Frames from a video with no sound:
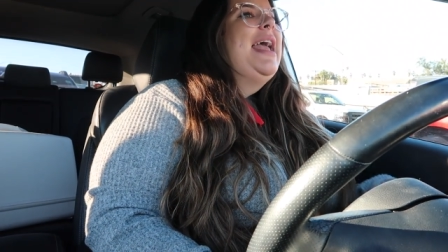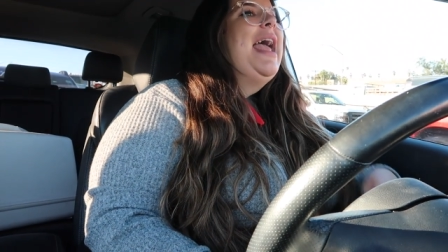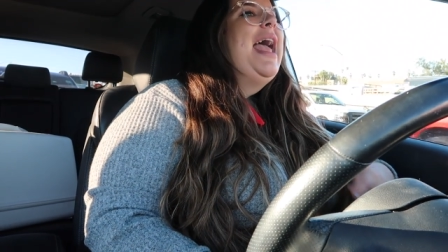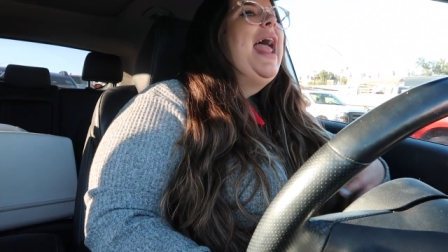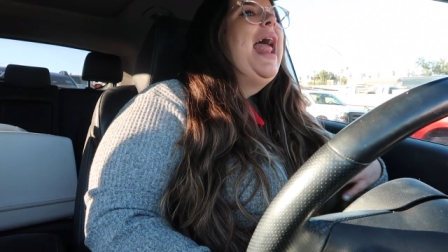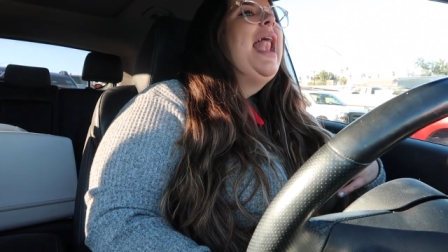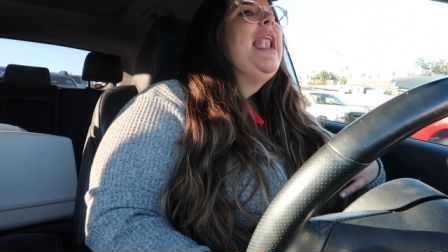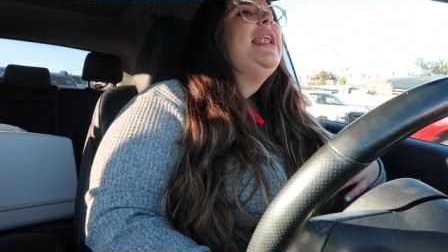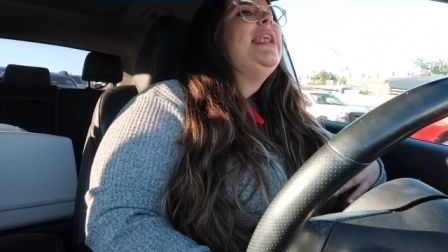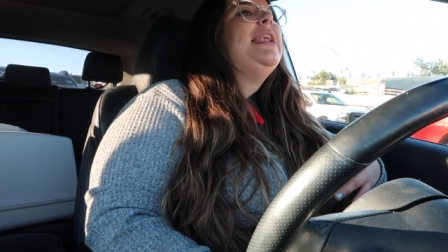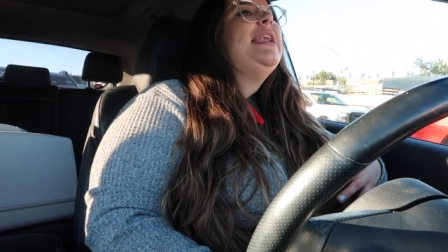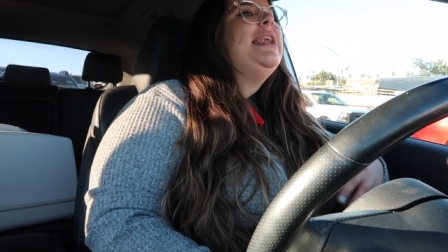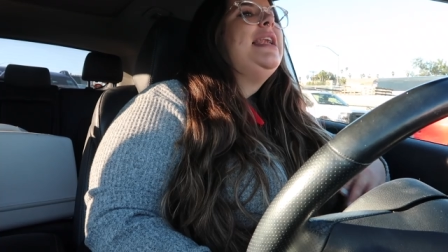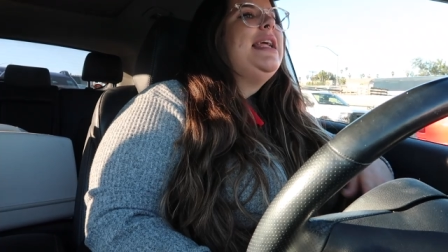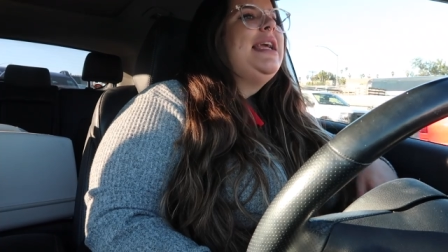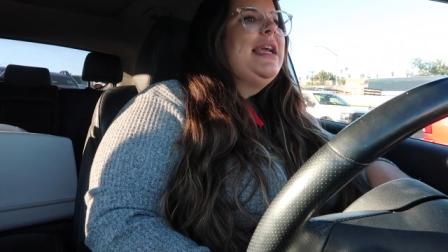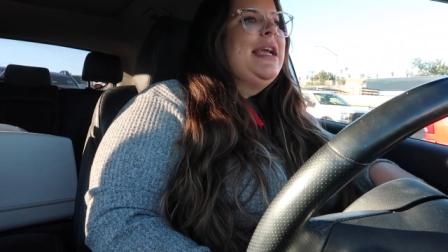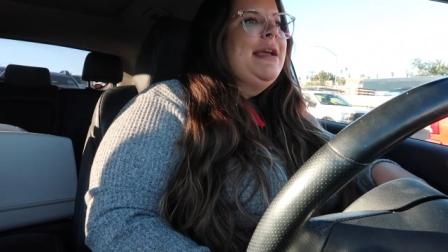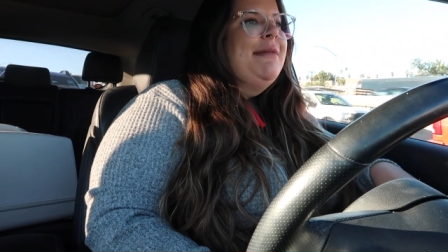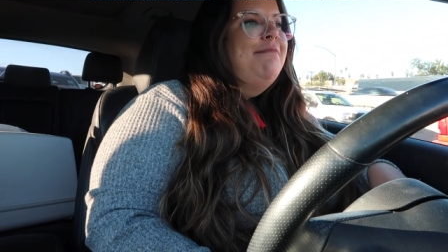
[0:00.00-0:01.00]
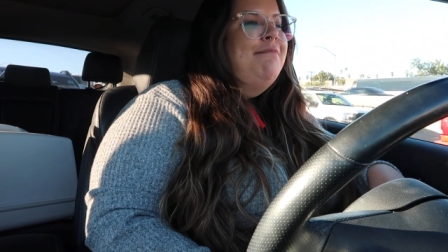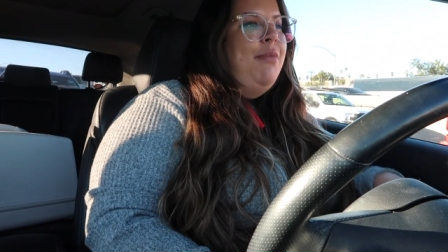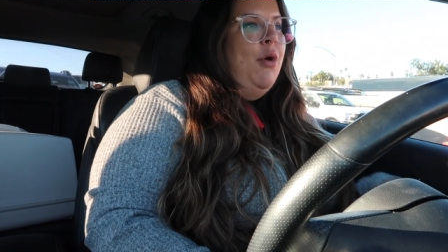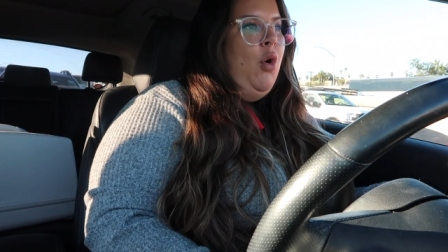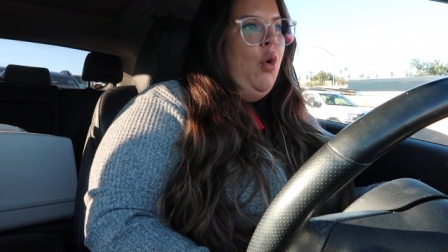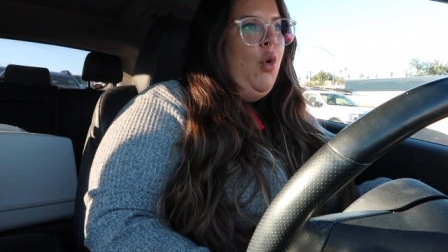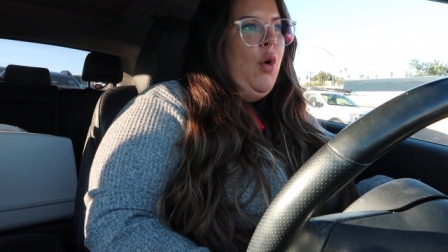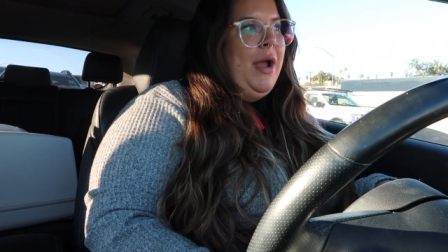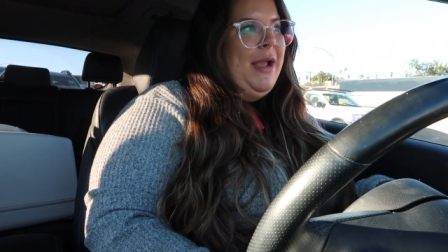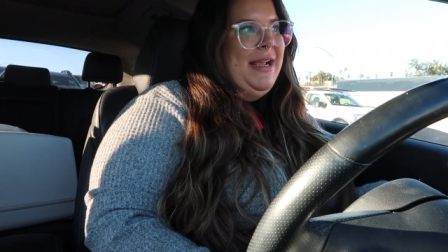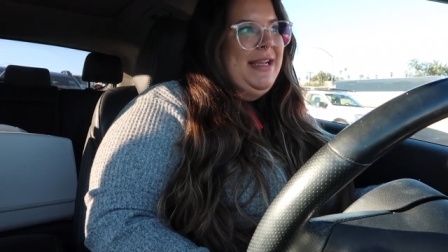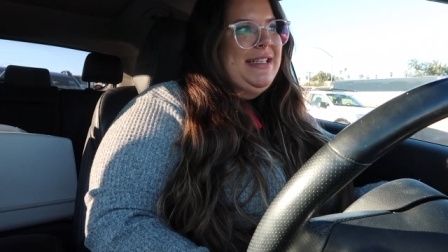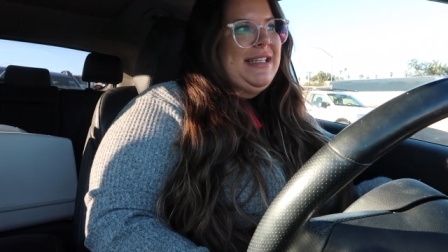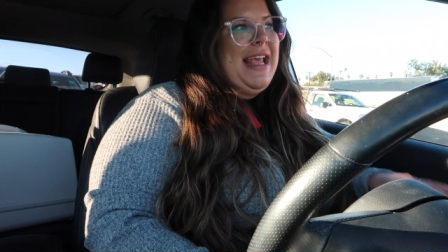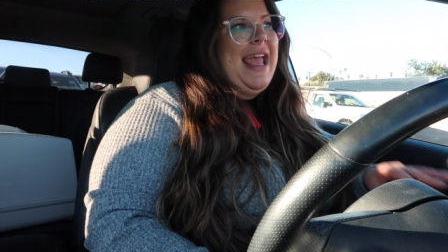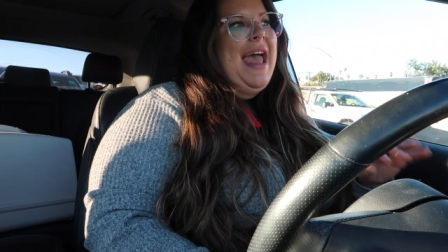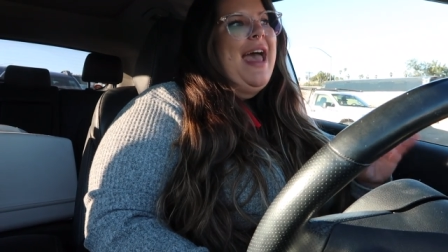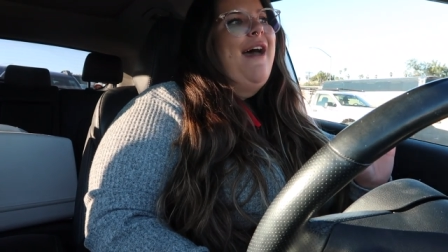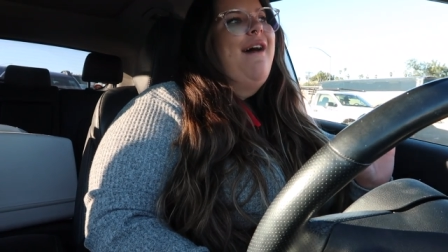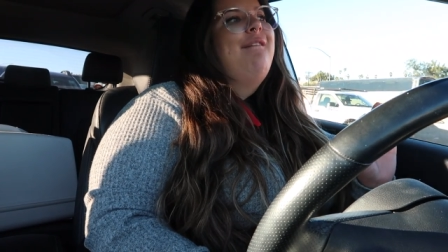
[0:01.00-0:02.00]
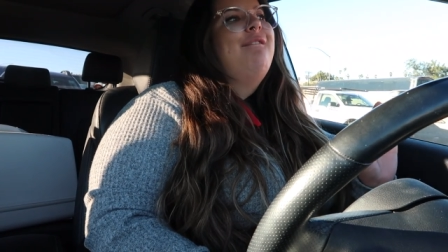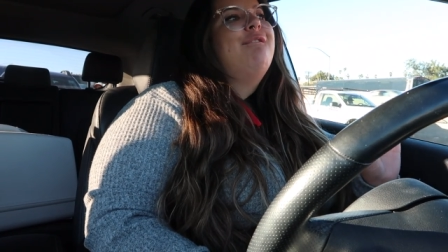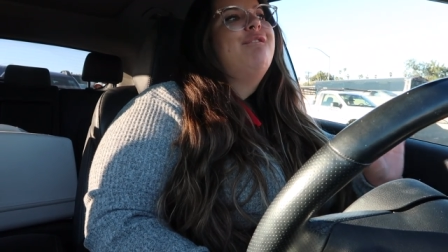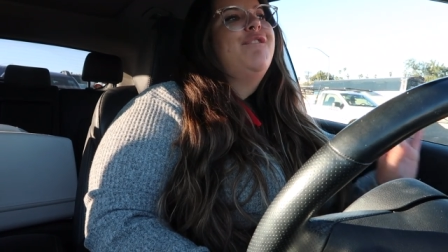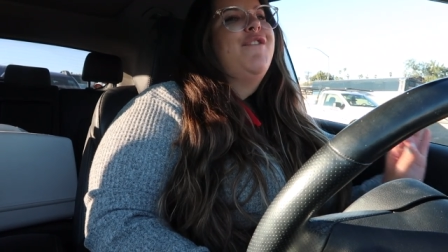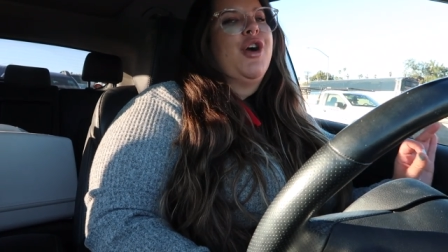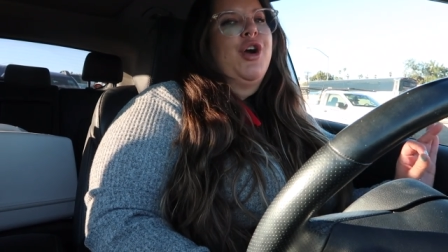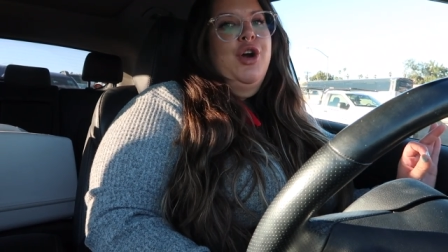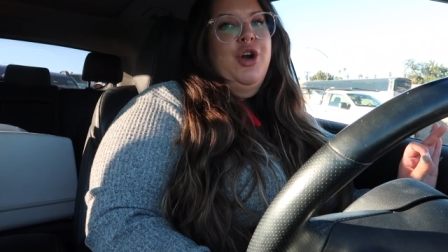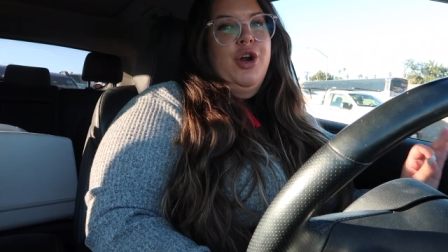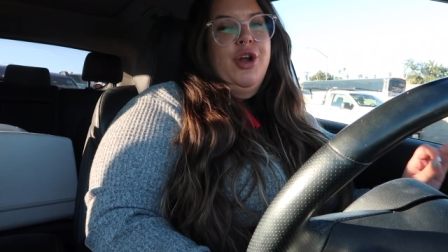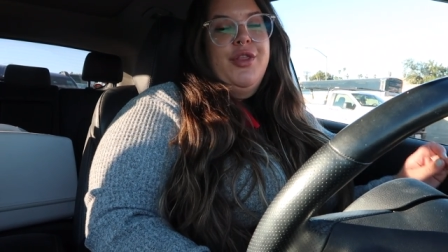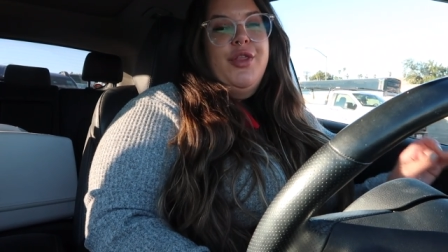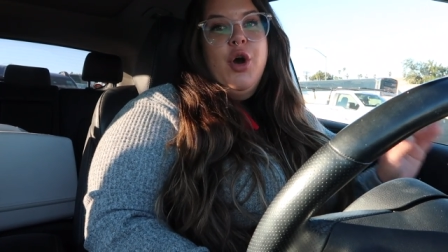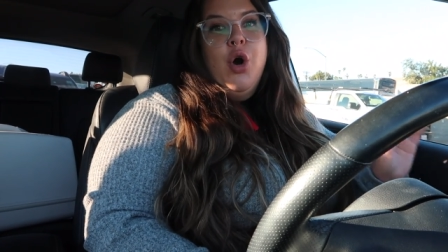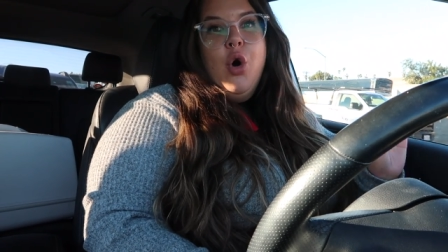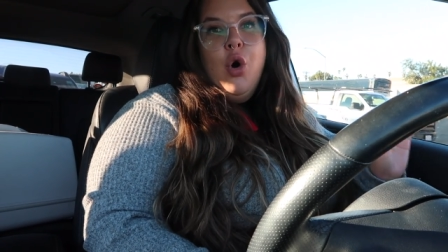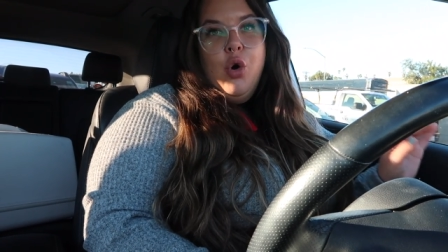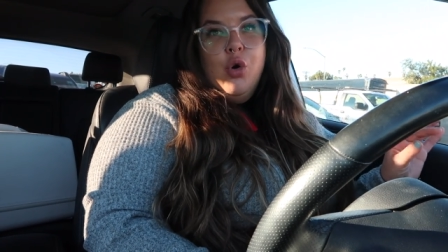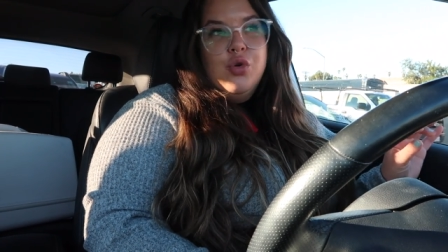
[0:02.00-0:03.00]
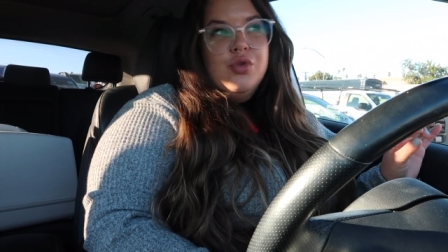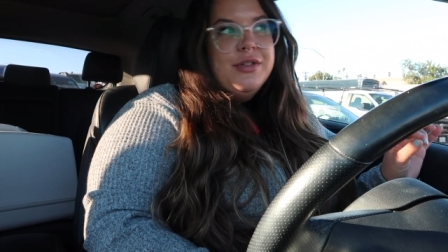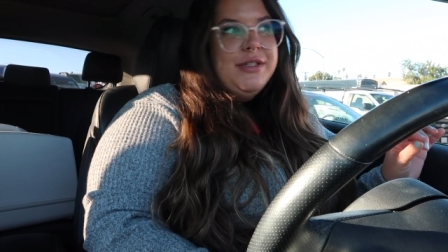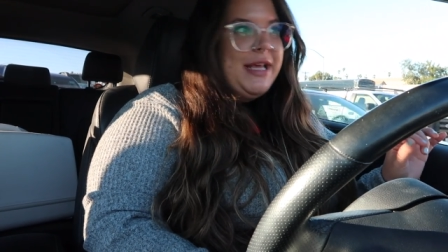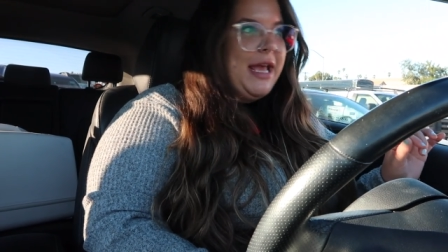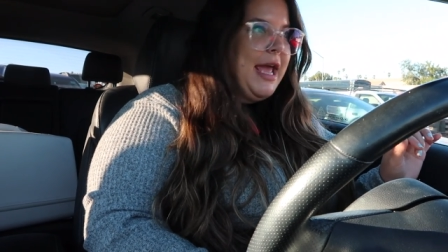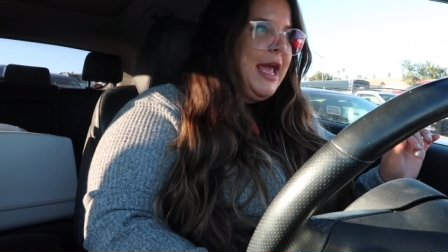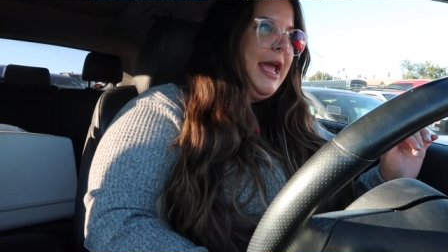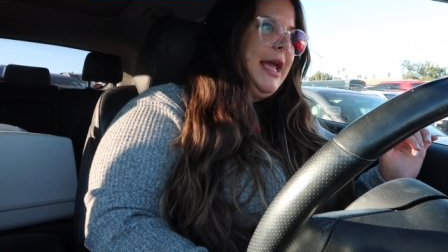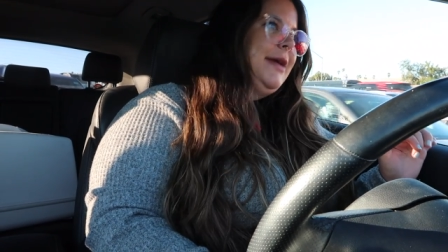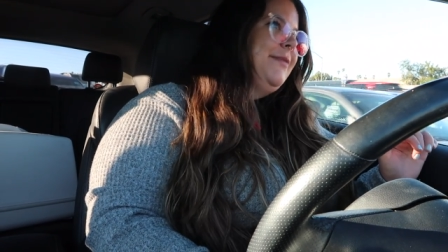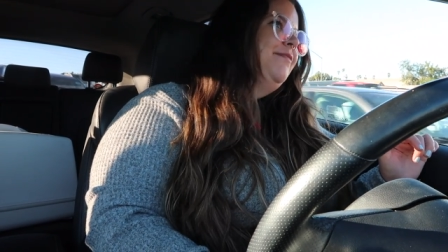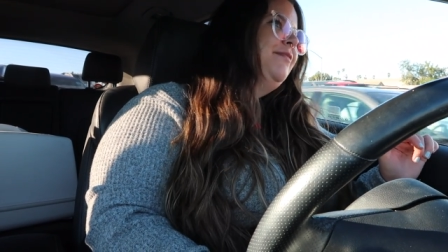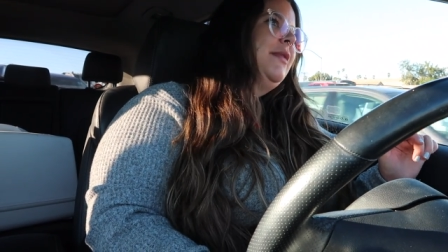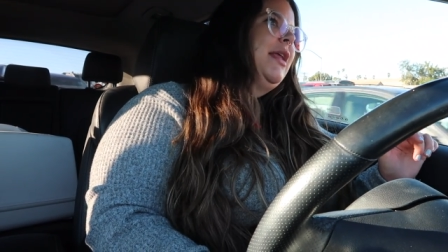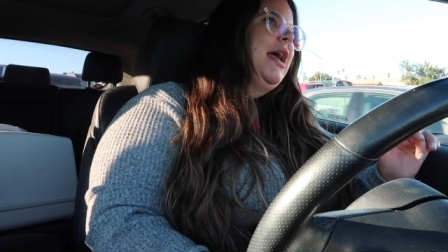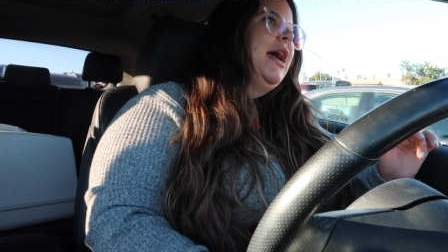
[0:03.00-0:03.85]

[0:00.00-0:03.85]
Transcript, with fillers: any point ever the whole day